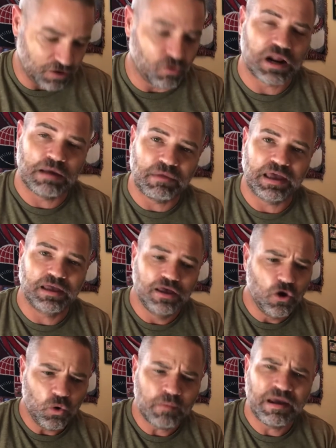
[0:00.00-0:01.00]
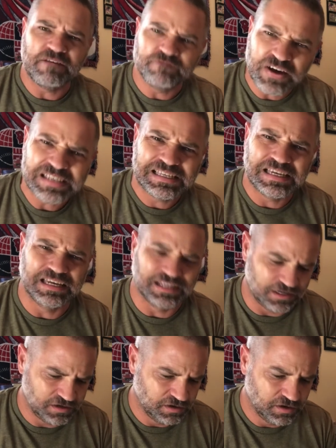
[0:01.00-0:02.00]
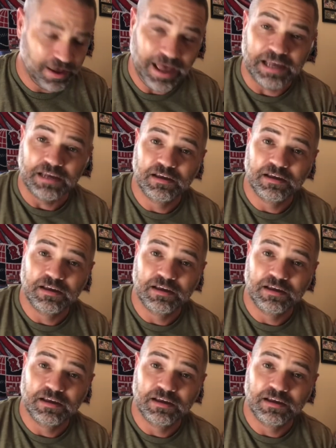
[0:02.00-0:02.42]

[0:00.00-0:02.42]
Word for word: what am I, what am I investing in. Hey,